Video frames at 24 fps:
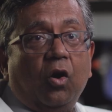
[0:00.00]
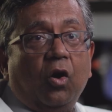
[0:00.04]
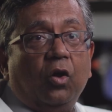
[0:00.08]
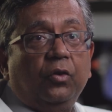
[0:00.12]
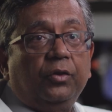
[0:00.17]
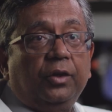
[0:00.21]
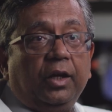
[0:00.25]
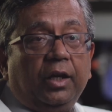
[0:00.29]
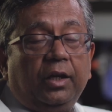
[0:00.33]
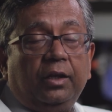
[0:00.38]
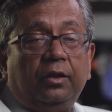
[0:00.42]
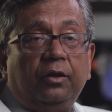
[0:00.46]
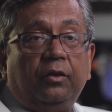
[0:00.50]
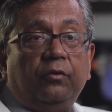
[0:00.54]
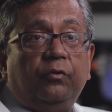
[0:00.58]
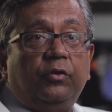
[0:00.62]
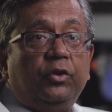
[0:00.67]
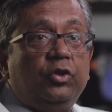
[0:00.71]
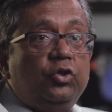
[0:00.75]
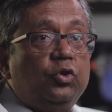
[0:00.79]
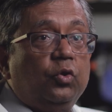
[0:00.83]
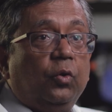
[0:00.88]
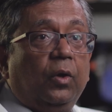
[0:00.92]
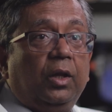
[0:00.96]
on the
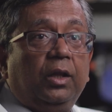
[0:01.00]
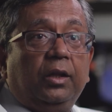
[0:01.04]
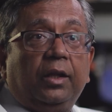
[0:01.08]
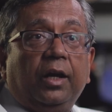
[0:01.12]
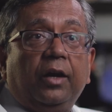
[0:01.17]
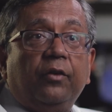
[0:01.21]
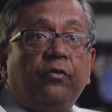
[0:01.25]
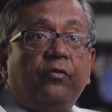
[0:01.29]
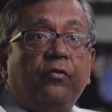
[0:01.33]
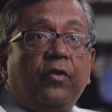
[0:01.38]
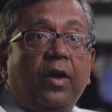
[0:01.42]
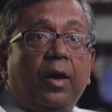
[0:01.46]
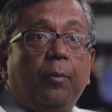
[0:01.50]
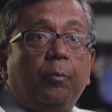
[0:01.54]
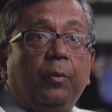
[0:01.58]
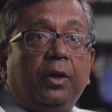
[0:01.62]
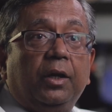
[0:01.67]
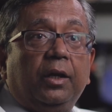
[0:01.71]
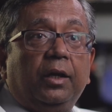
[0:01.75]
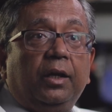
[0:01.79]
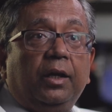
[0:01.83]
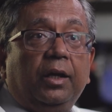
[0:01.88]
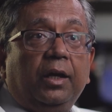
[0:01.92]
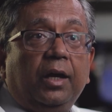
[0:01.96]
individual, their
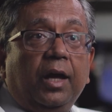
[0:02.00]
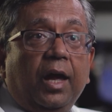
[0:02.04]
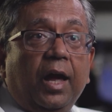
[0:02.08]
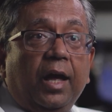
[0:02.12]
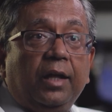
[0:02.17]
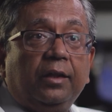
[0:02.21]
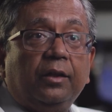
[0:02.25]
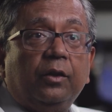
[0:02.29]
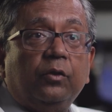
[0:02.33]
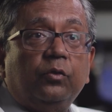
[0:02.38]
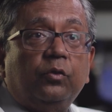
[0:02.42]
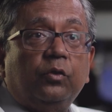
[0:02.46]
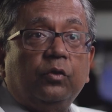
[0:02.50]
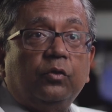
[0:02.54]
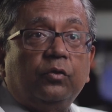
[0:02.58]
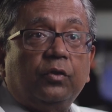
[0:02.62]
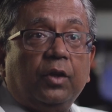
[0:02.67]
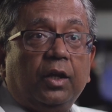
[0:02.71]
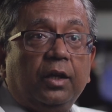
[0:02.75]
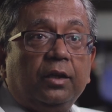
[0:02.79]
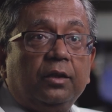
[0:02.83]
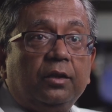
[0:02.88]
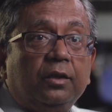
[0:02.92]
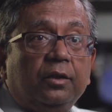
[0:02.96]
family, and the
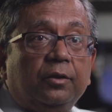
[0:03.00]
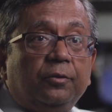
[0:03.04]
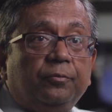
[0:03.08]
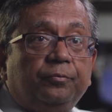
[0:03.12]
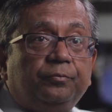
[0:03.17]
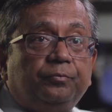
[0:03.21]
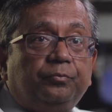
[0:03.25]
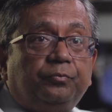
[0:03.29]
society.